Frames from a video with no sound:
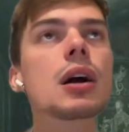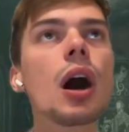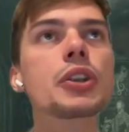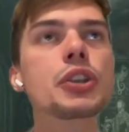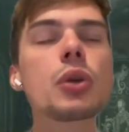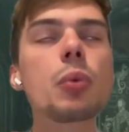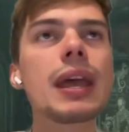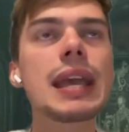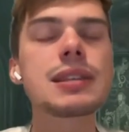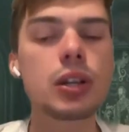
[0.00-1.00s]
I don't know what it
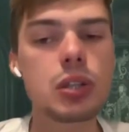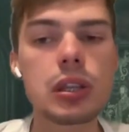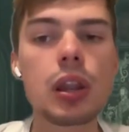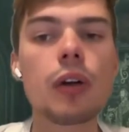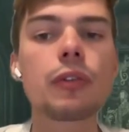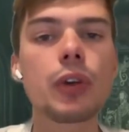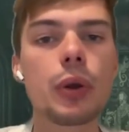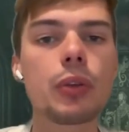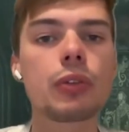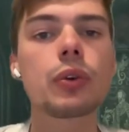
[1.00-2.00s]
is. I just love
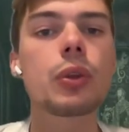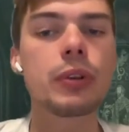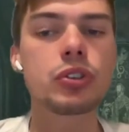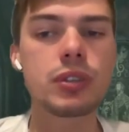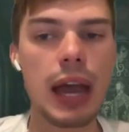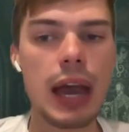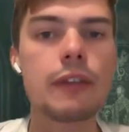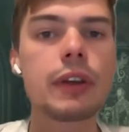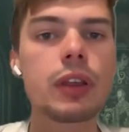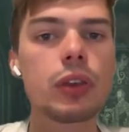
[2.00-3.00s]
going through them and just
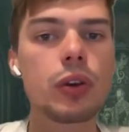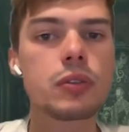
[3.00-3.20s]
having those